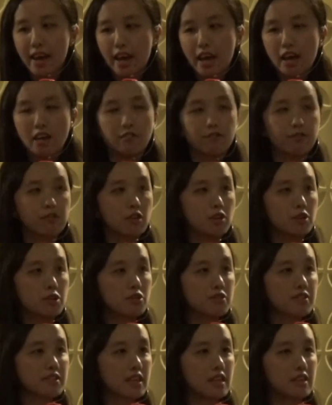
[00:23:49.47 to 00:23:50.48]
And for
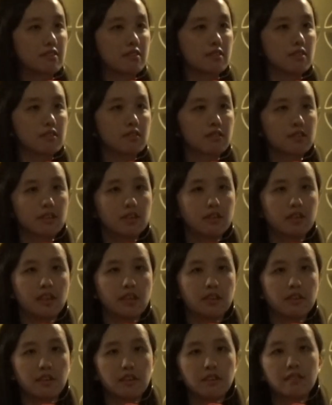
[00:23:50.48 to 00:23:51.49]
use cases,
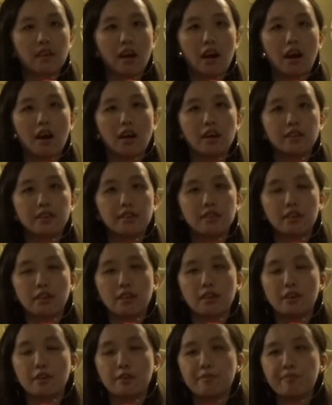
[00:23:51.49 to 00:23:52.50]
these are
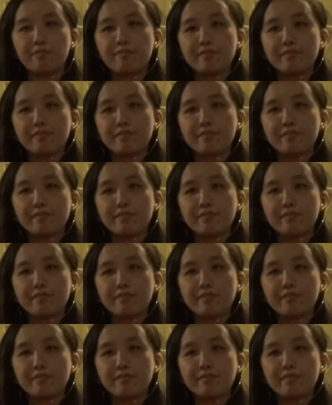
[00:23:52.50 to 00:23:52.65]
the